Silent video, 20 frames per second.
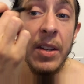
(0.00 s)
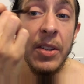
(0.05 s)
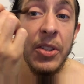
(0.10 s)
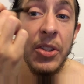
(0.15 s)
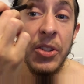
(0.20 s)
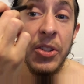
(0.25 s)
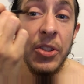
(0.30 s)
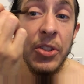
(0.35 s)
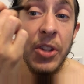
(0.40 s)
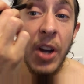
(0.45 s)

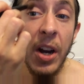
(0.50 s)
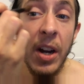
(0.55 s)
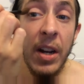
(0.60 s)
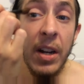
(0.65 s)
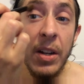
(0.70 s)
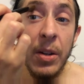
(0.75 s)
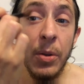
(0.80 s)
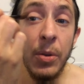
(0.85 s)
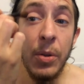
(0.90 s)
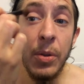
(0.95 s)

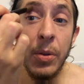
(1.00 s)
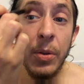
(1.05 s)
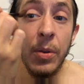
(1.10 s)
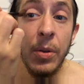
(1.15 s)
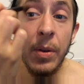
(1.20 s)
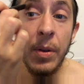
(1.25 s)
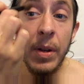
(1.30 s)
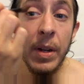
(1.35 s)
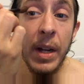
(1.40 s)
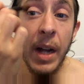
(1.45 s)
start
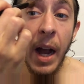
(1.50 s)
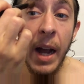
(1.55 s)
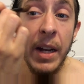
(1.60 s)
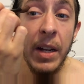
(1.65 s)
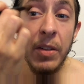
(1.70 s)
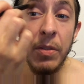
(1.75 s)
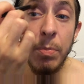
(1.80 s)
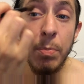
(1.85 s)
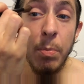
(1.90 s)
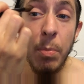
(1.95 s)

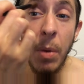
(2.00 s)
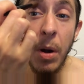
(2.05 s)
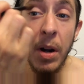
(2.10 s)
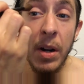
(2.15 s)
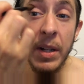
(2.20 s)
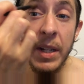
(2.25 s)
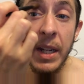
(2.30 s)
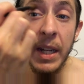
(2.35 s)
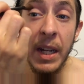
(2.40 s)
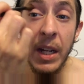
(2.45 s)
kind of
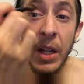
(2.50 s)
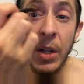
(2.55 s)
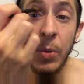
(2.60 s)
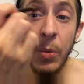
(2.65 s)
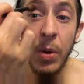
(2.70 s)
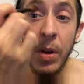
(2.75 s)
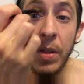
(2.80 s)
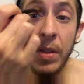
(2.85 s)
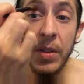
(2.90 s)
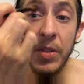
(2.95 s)
marking
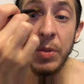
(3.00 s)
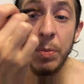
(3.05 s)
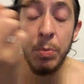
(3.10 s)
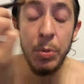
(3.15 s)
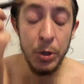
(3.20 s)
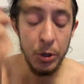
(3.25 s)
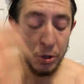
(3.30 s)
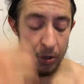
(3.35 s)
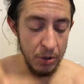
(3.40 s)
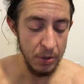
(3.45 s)
where this
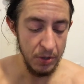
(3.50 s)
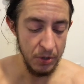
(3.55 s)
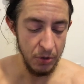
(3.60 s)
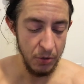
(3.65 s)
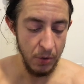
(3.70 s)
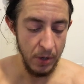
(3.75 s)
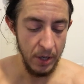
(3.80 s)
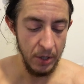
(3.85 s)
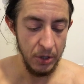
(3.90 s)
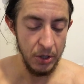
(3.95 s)
blue is
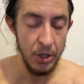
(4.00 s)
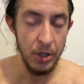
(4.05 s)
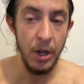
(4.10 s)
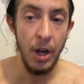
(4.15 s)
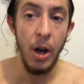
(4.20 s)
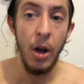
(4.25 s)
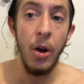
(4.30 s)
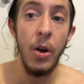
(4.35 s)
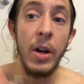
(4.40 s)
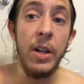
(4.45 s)
going to
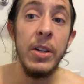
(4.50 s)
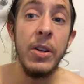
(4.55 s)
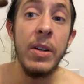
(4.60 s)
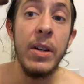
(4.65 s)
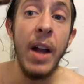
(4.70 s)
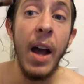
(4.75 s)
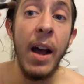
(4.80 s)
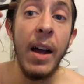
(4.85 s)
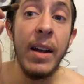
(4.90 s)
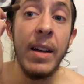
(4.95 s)
go. And you're
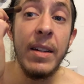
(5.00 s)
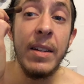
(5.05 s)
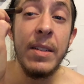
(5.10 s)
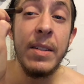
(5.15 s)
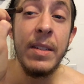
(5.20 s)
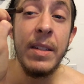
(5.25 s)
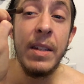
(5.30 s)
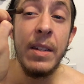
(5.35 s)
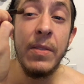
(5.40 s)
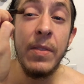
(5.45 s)
not going to
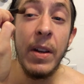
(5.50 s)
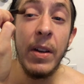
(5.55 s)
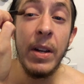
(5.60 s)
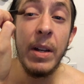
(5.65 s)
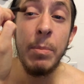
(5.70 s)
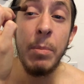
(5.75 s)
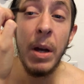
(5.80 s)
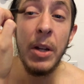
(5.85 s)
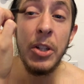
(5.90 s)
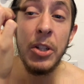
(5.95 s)
see
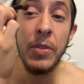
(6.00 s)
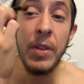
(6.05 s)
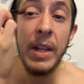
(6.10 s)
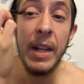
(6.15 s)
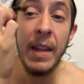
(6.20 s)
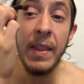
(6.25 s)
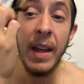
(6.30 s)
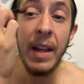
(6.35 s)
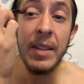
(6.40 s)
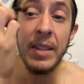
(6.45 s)
very much of it,
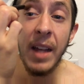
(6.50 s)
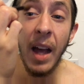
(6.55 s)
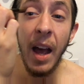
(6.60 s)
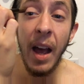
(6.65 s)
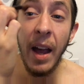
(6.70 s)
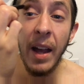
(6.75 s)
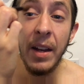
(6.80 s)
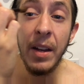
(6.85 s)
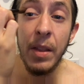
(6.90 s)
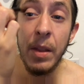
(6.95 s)
and that's
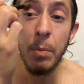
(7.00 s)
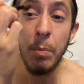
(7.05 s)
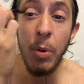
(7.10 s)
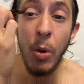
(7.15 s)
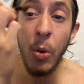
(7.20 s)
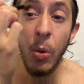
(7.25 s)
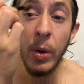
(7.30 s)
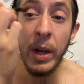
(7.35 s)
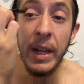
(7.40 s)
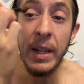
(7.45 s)
kind of the
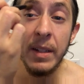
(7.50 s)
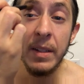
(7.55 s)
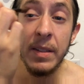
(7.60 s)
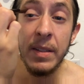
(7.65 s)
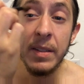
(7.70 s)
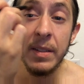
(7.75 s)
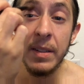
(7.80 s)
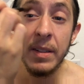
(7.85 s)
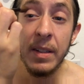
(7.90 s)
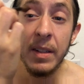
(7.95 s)

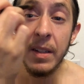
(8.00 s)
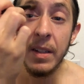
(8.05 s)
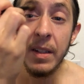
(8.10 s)
point.